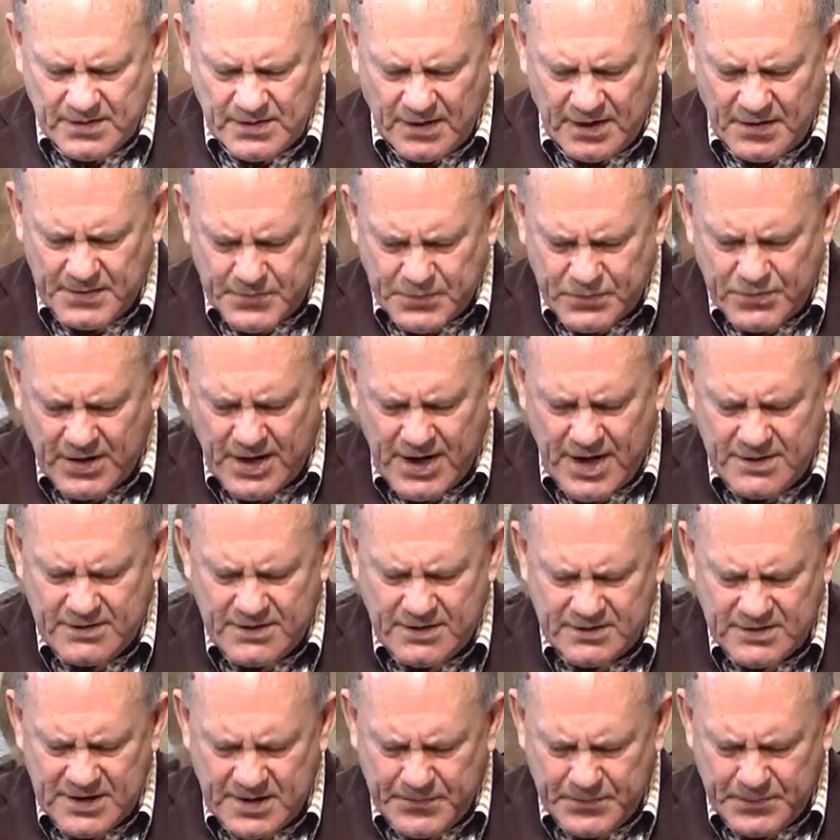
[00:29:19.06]
I pray
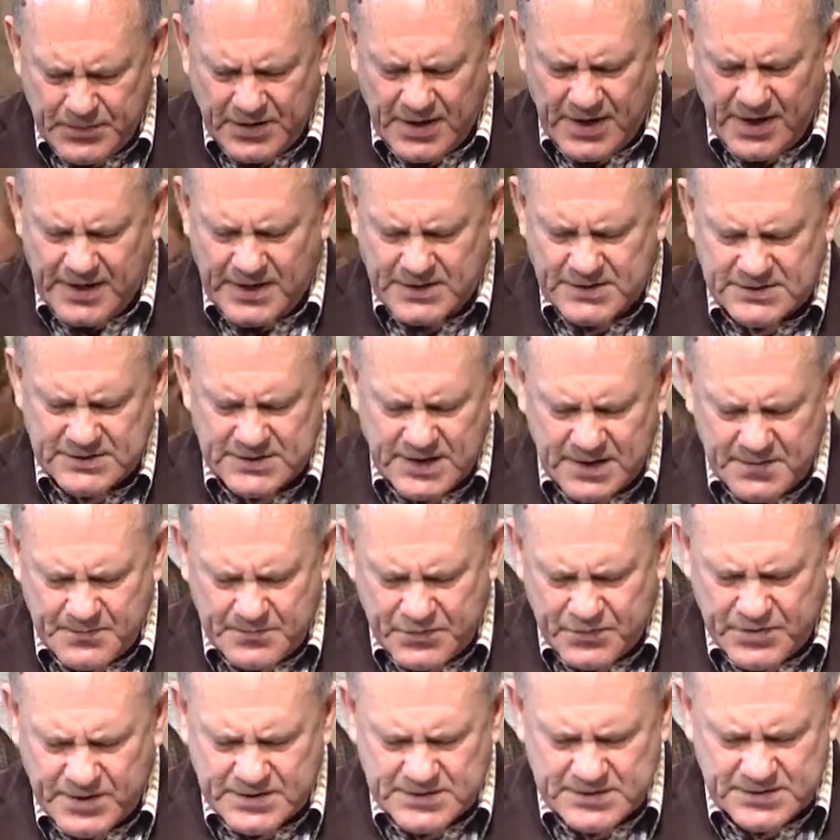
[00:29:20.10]
that their place and
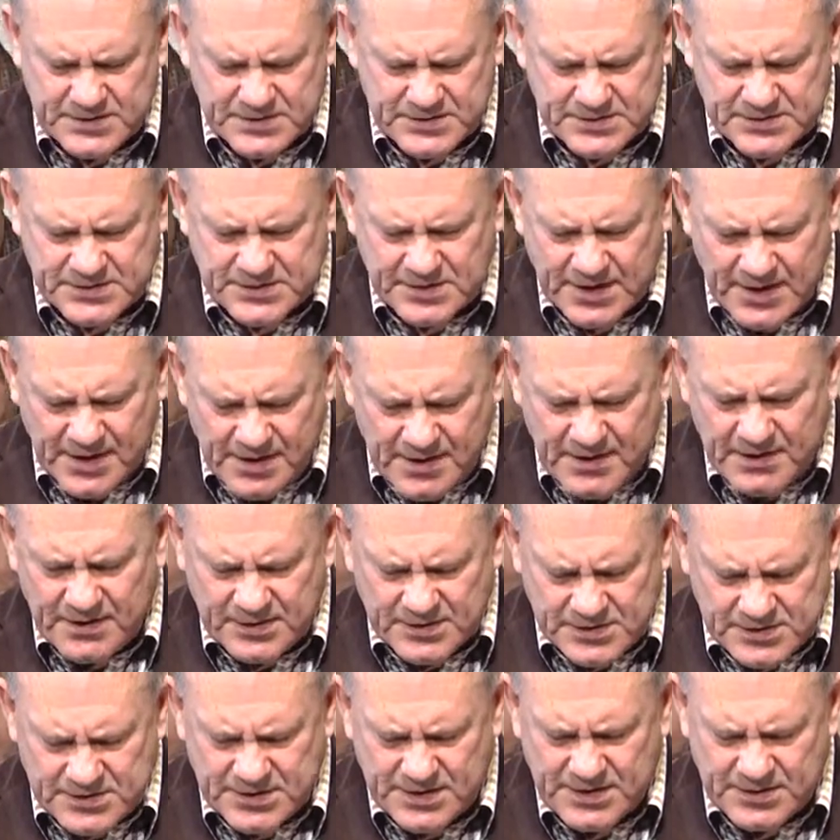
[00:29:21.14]
presence
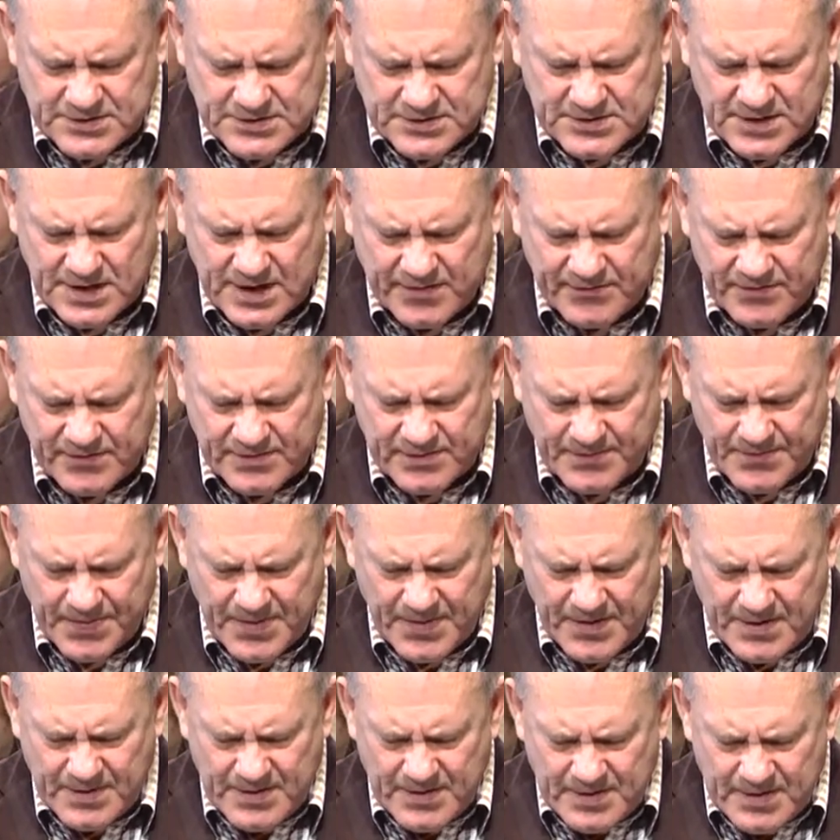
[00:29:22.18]
in Jesus' heaven
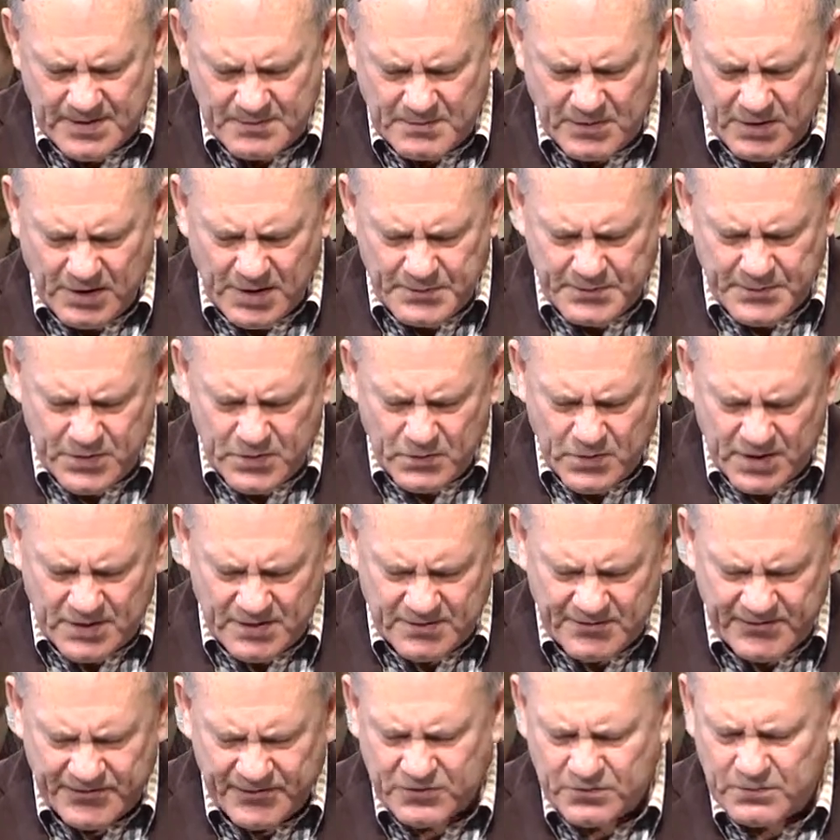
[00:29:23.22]
might be one
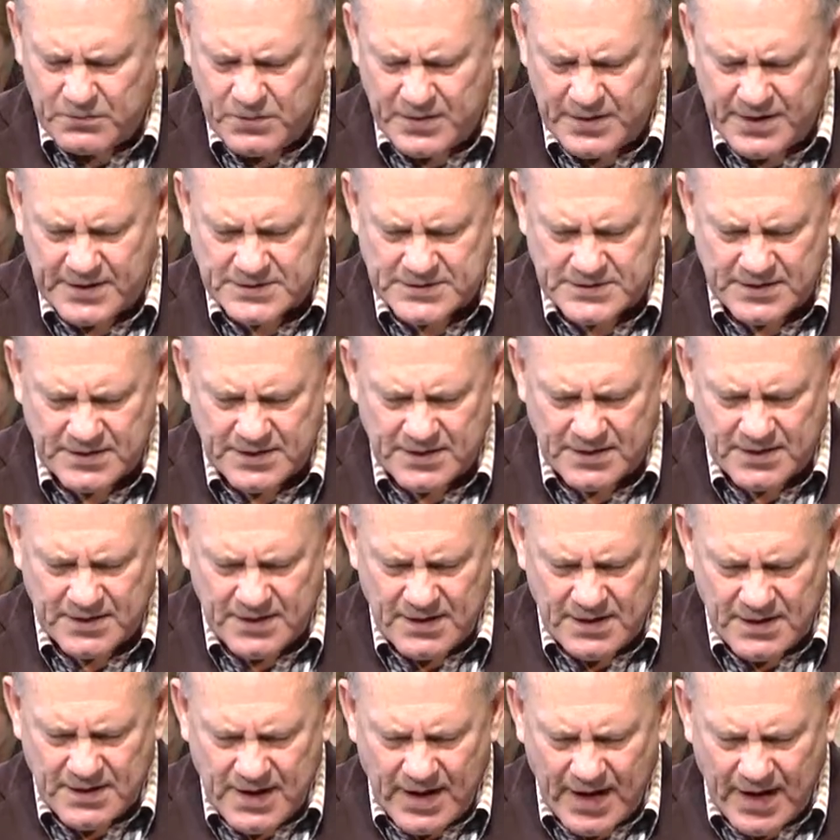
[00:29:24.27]
of full blessing
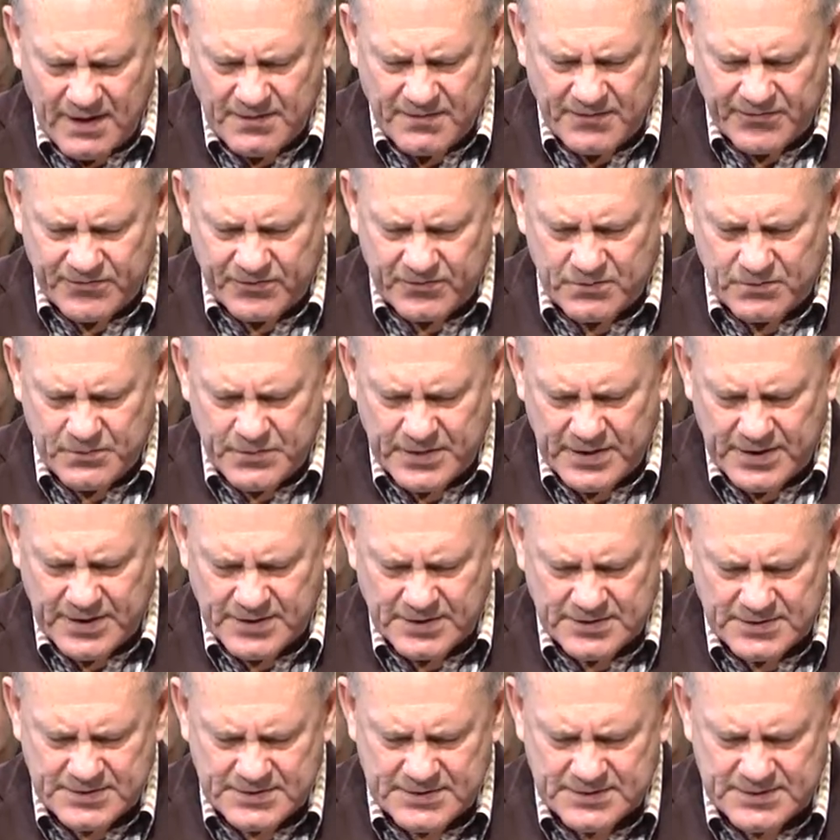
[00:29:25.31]
and full
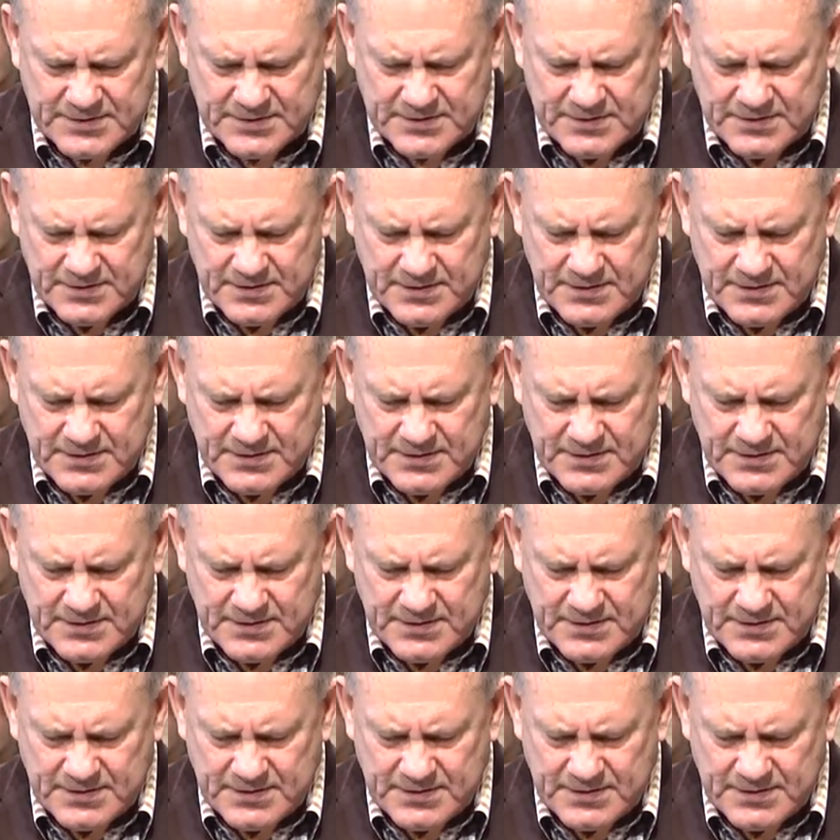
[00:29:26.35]
peace.